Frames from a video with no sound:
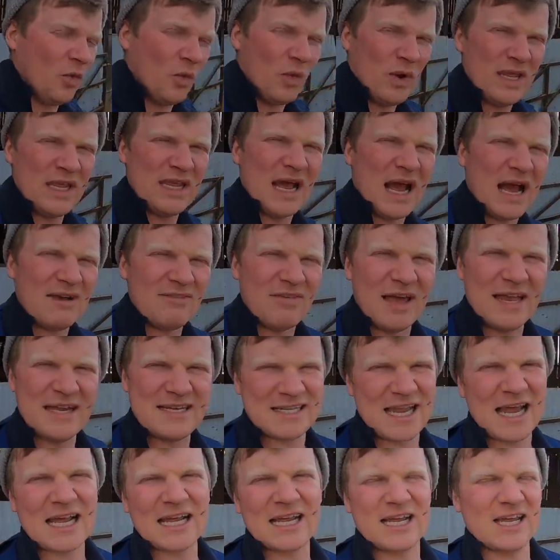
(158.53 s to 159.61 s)
we have a
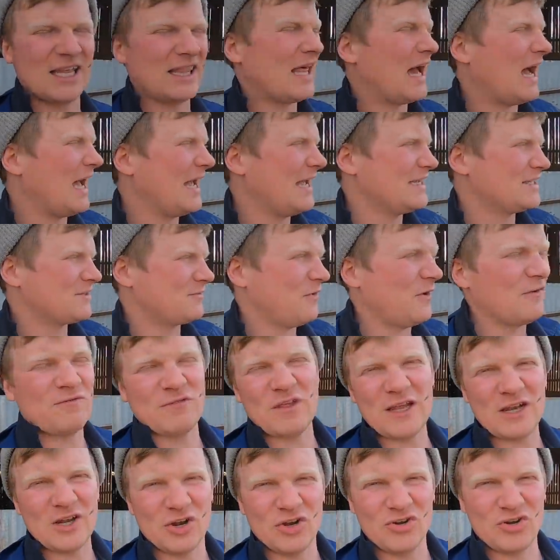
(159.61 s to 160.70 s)
tanker that is
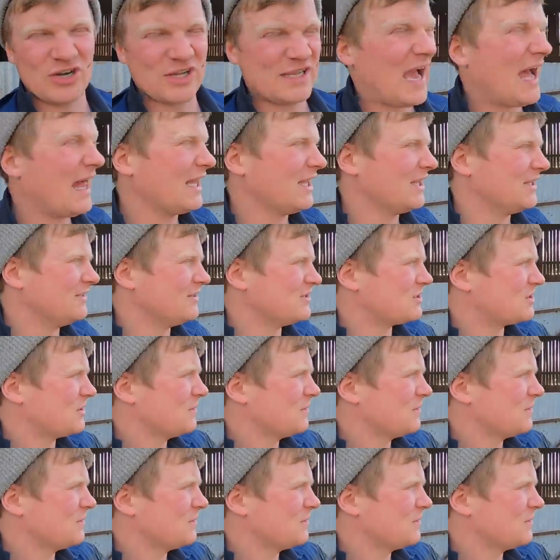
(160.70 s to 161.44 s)
1500 gallons.